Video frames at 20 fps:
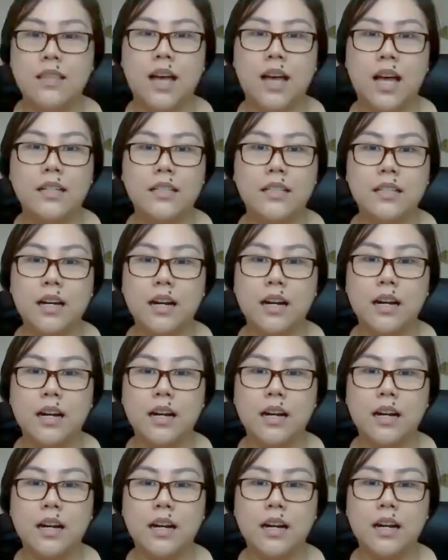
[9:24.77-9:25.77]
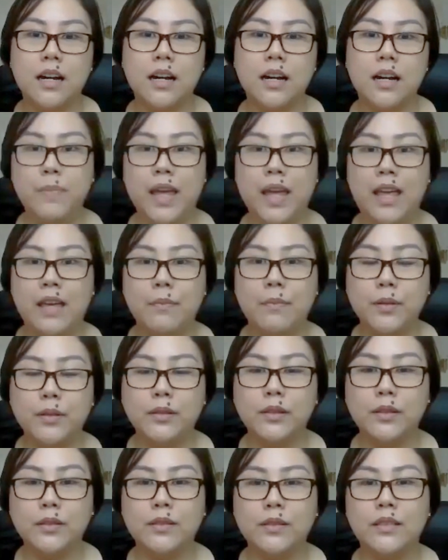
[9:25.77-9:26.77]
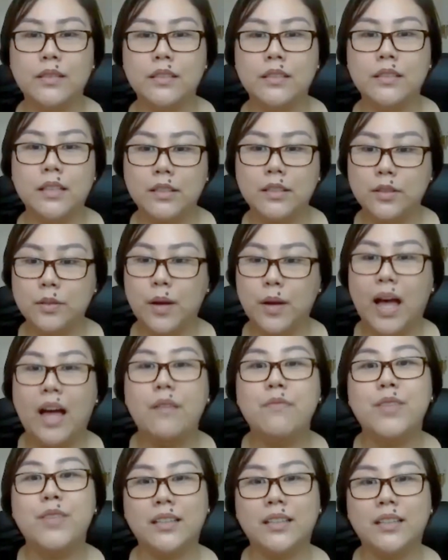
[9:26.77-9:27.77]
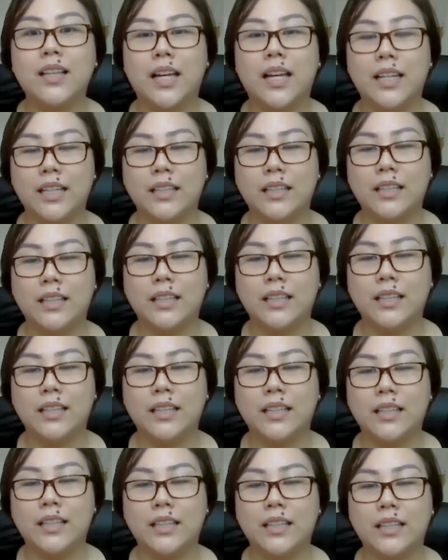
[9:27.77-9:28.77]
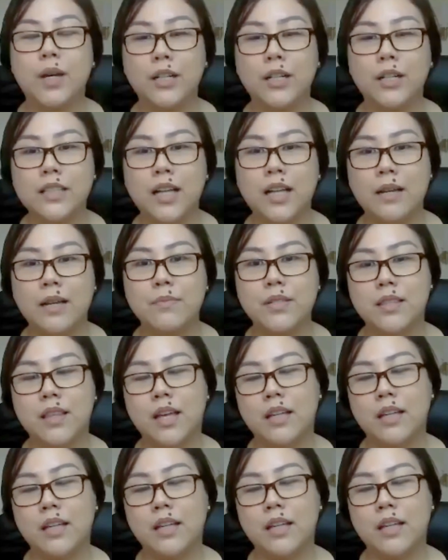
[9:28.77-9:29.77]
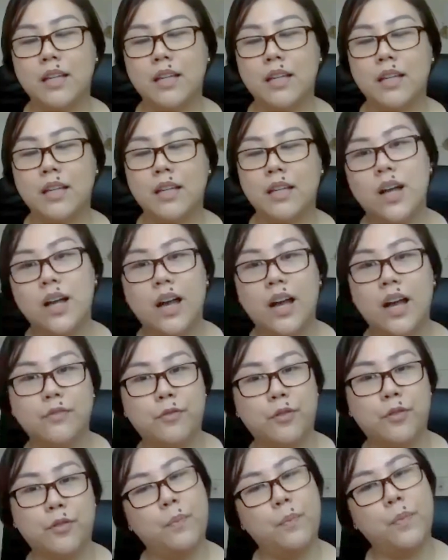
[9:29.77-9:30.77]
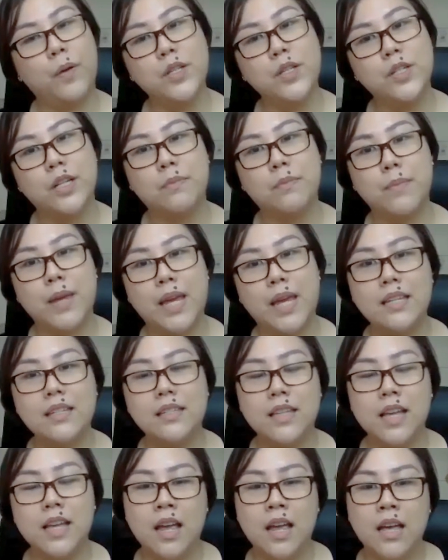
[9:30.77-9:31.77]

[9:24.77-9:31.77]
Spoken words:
that we would be able to have that client long term. There are times that we are just hired for a project based.